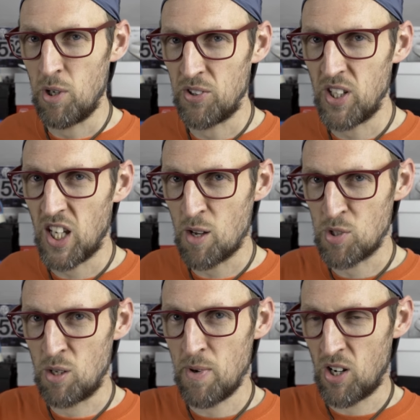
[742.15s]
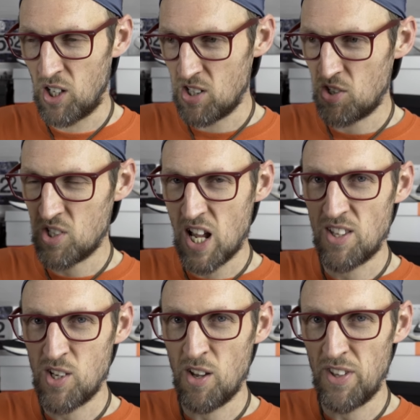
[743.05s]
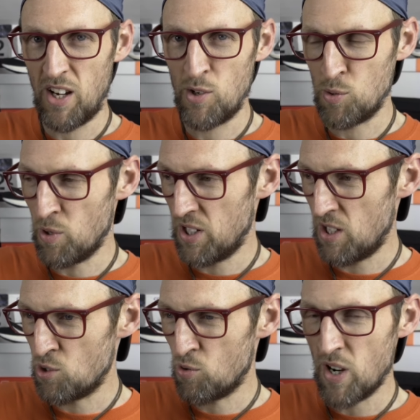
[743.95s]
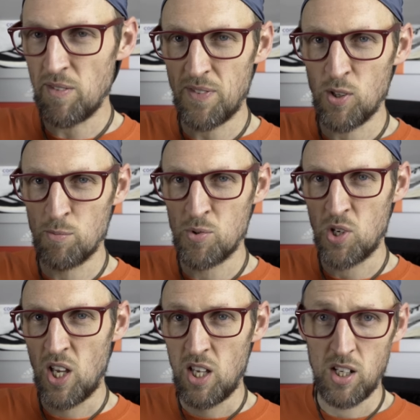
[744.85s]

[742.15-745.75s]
But I think Captain America just stands out there as one of those great films.